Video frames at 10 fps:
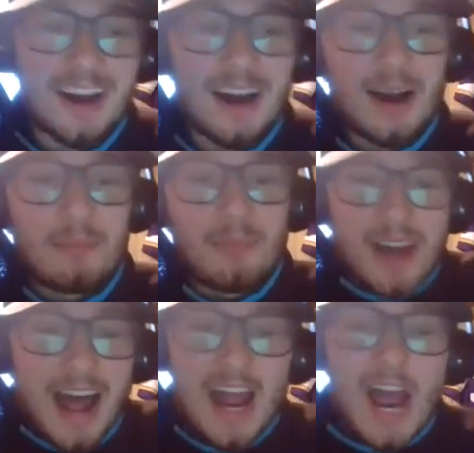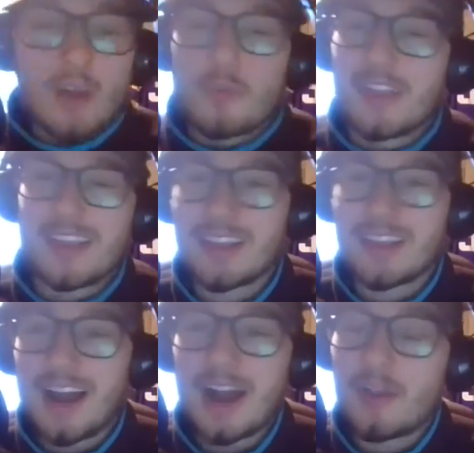But I don't think
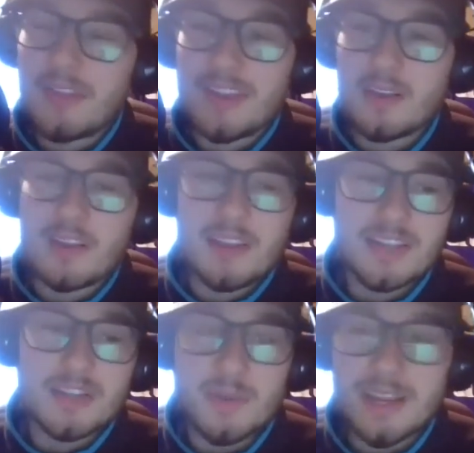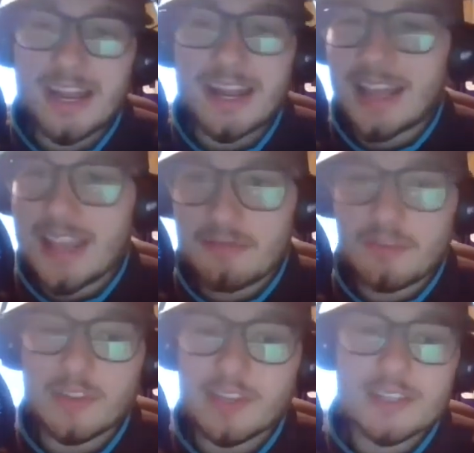they should be getting heat
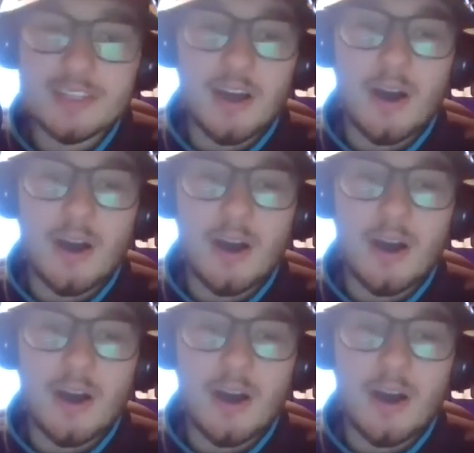for this.